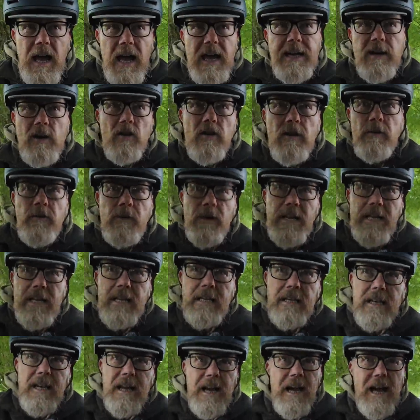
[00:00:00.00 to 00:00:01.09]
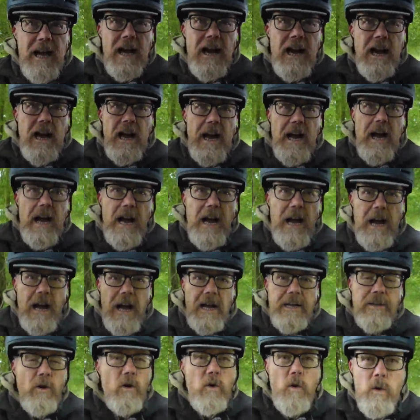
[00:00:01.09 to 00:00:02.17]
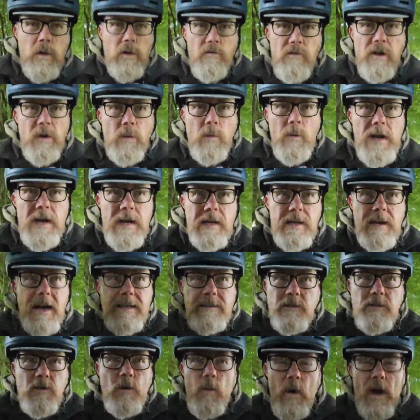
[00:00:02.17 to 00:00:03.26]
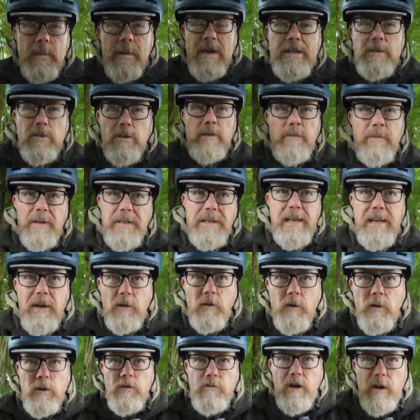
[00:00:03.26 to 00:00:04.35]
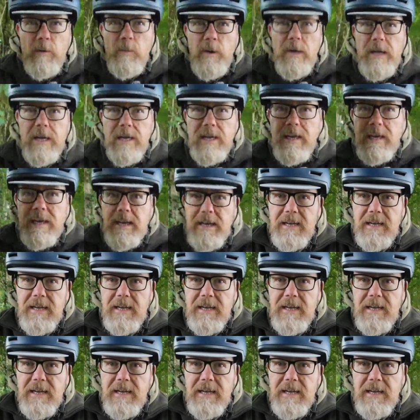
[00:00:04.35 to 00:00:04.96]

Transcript: I got a feeling I'm not going the right way. I don't know why, but I got a feeling I'm not going the right way.